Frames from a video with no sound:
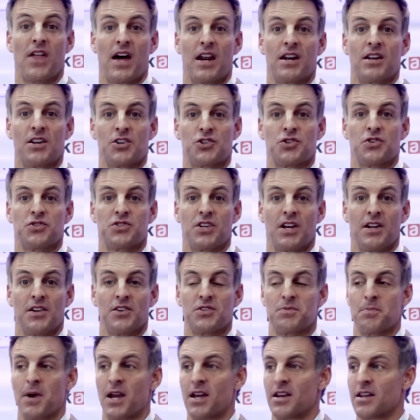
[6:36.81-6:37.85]
that initial sale
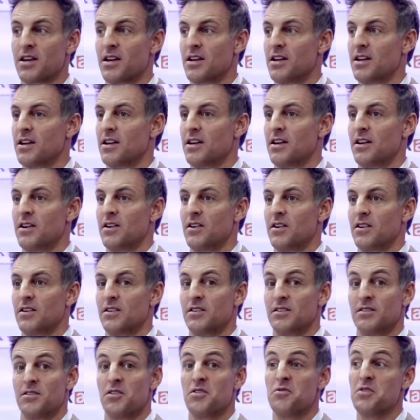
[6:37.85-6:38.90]
is made?
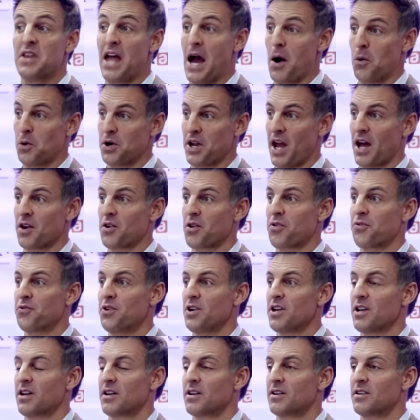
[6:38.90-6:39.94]
Now we're down to
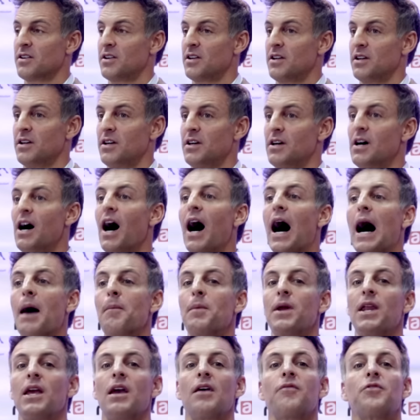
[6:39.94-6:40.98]
3. How
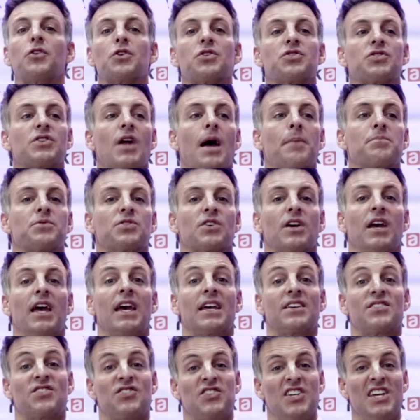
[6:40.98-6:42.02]
many of your steps
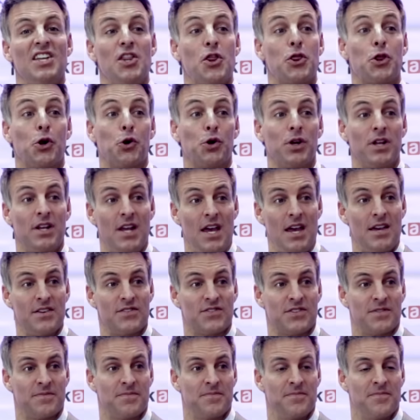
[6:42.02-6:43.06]
exceed 30
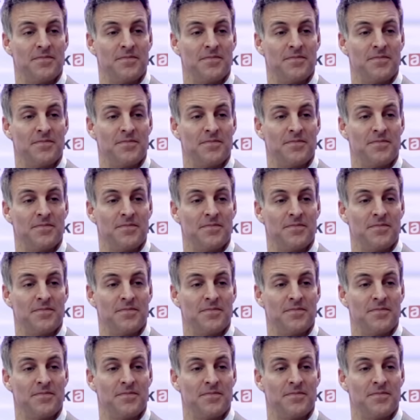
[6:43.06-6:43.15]
days?